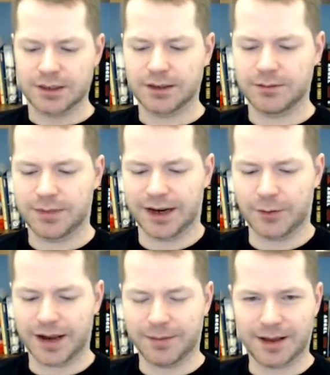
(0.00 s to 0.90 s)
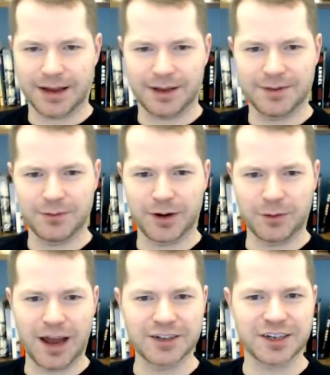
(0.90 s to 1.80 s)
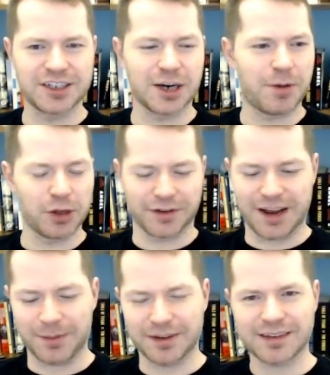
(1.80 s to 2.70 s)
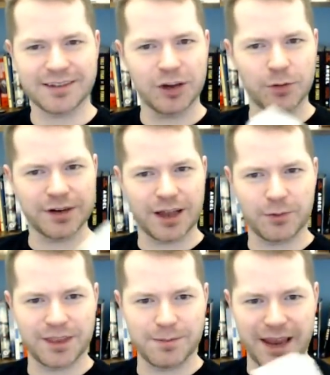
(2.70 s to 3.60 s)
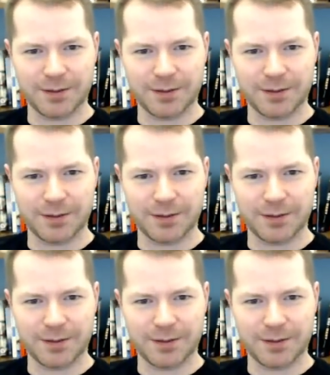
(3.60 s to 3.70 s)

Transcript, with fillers: But anyway, uh, we're, we're not just going to jump all over topics until we're done with the main